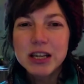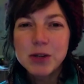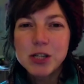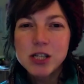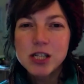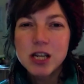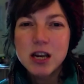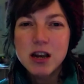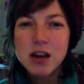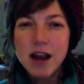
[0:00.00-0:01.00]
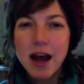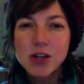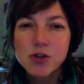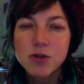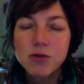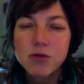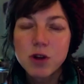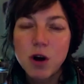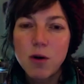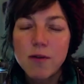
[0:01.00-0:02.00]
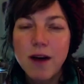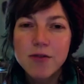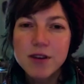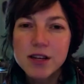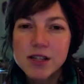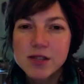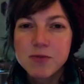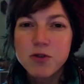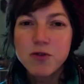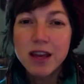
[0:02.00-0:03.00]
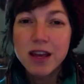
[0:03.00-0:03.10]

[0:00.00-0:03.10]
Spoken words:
which is the natural flow of how things move in the